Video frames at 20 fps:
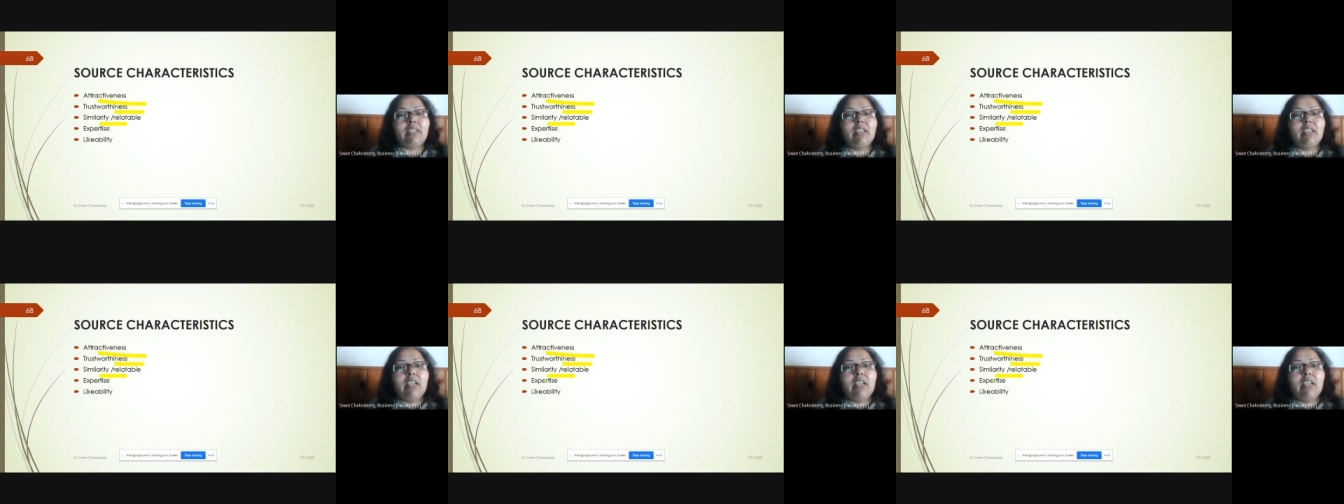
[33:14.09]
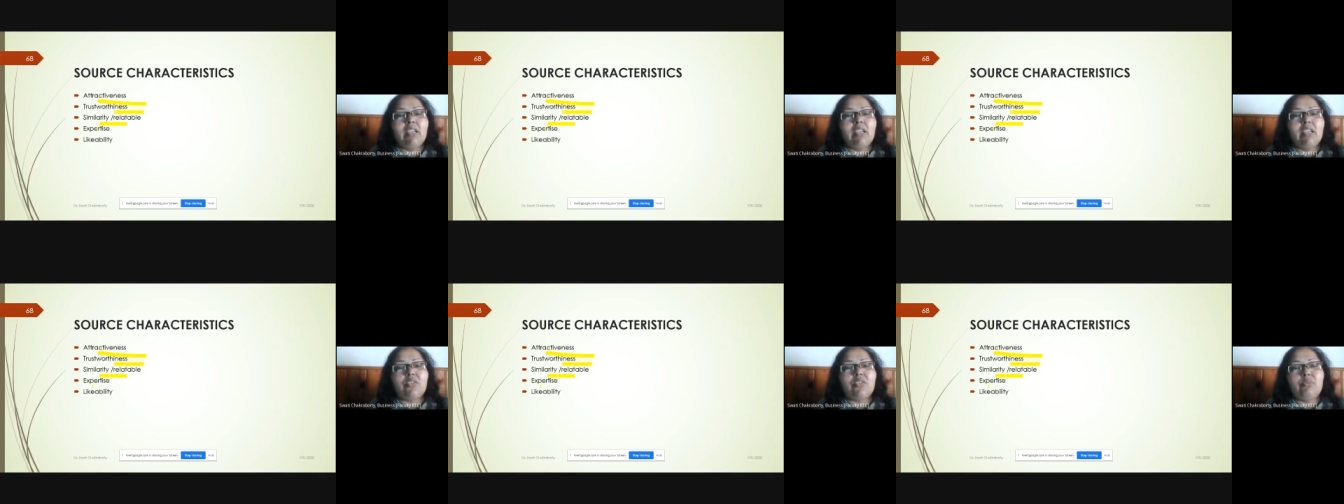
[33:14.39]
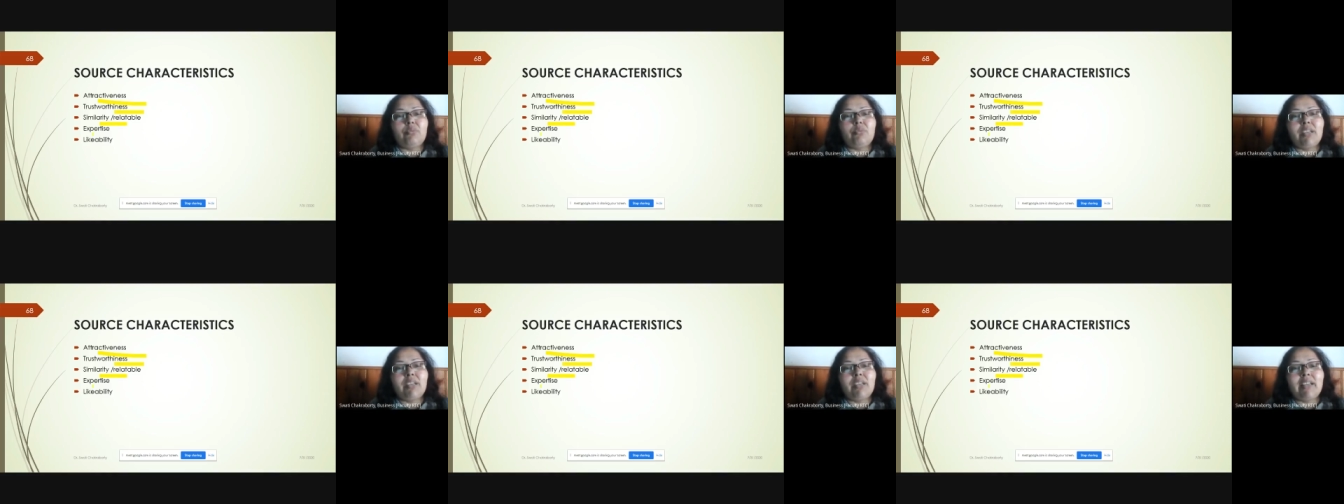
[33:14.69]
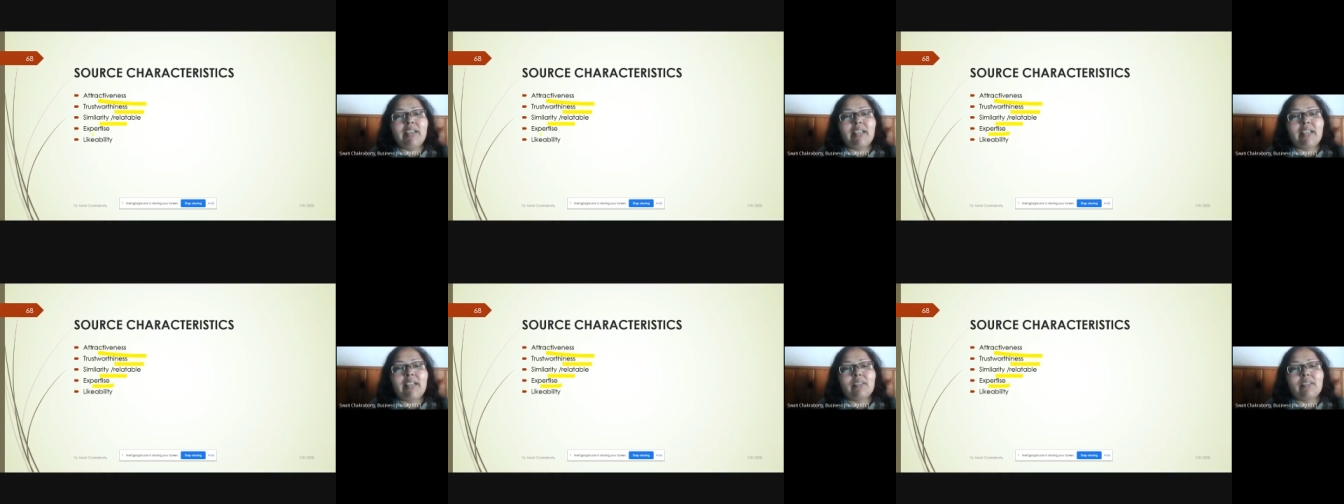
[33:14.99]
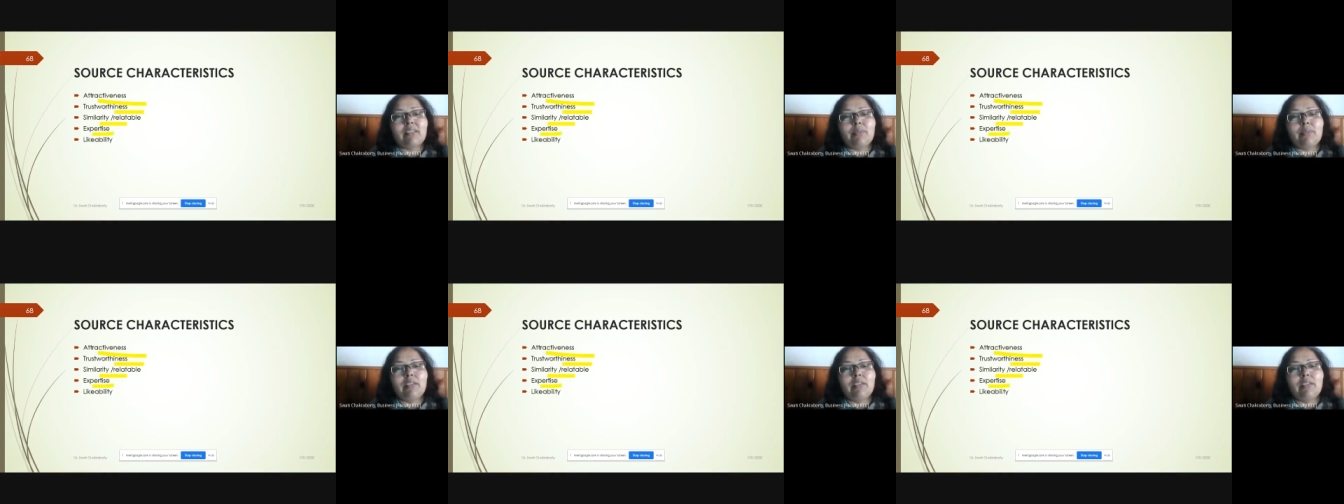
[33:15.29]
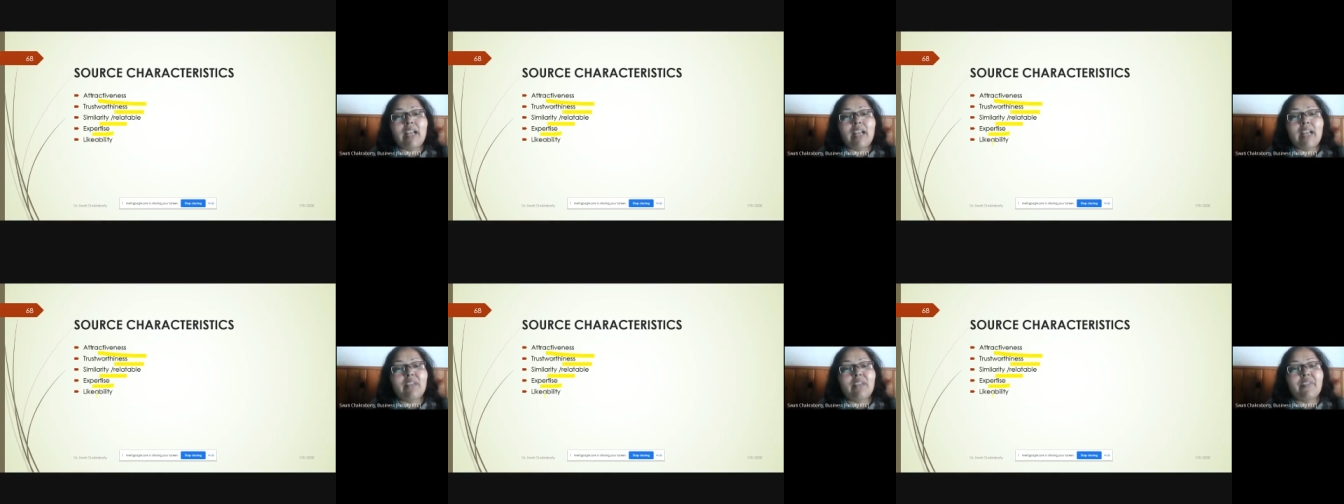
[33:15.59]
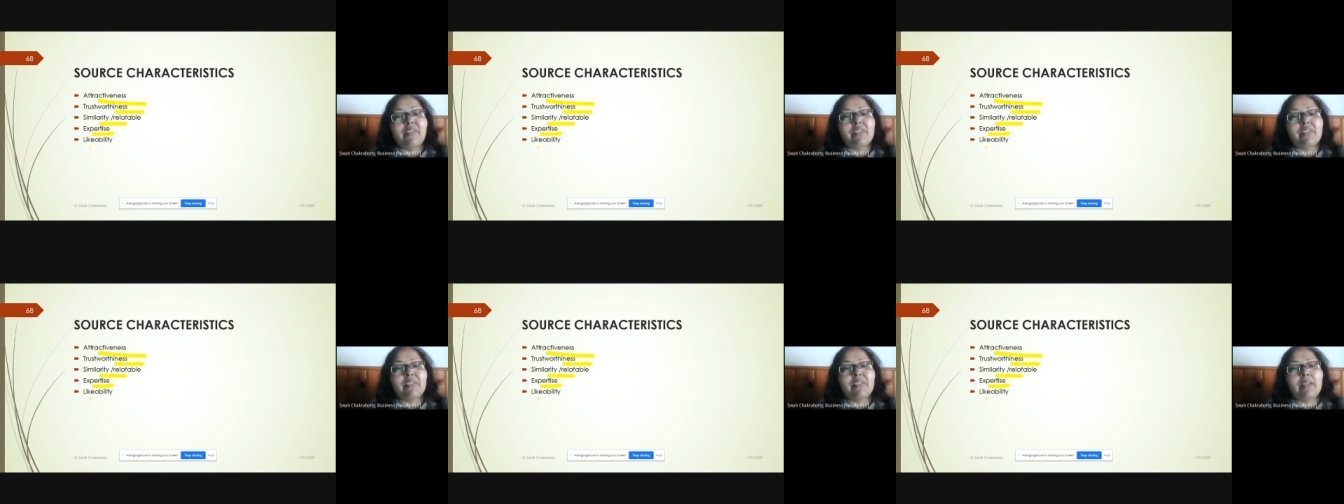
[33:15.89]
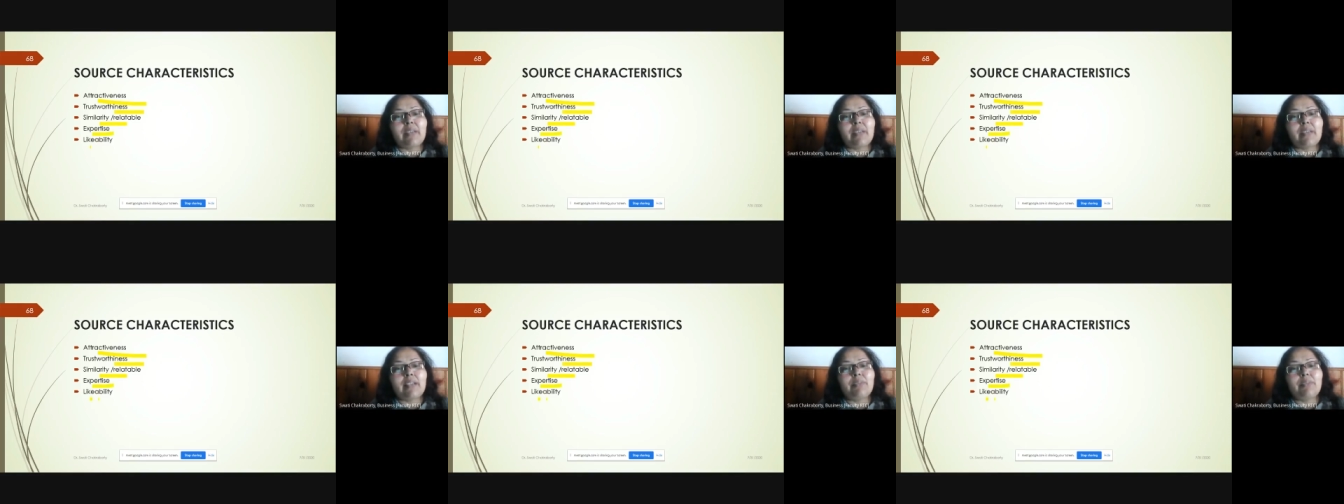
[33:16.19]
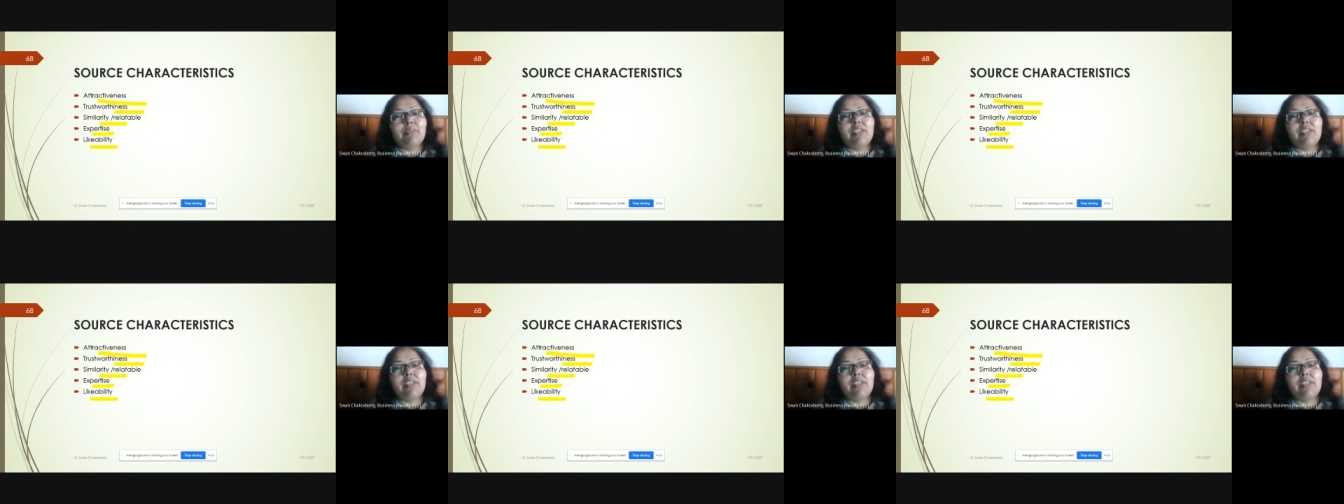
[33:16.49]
Should be an expert, have expertise,